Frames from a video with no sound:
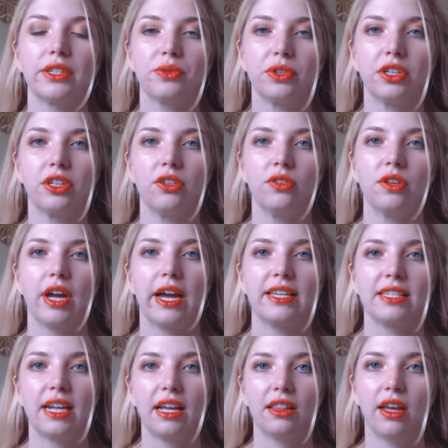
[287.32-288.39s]
That's really cute, you
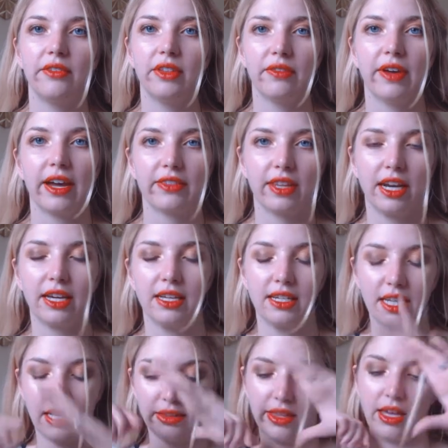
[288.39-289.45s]
guys, and I love the fact that I
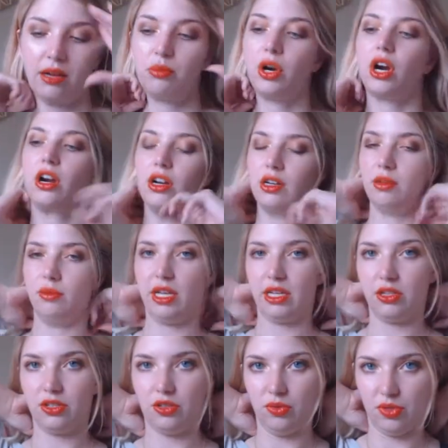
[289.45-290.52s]
can take that apart and
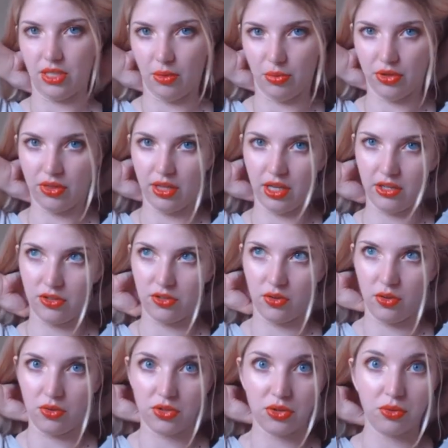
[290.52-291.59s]
make it two separate things.
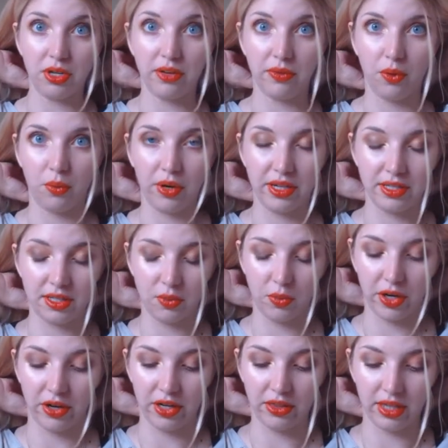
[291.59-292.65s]
So there's three different ways to
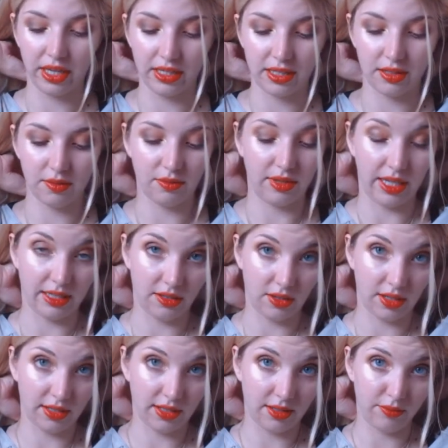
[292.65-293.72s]
wear it. That's
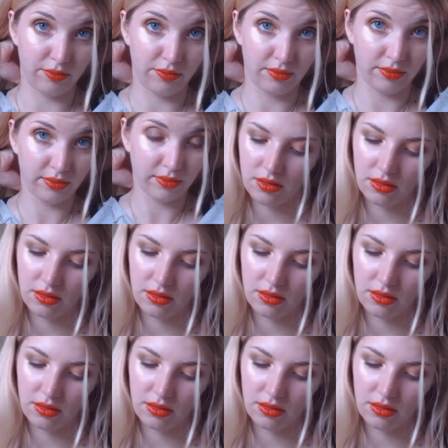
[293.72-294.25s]
that's awesome.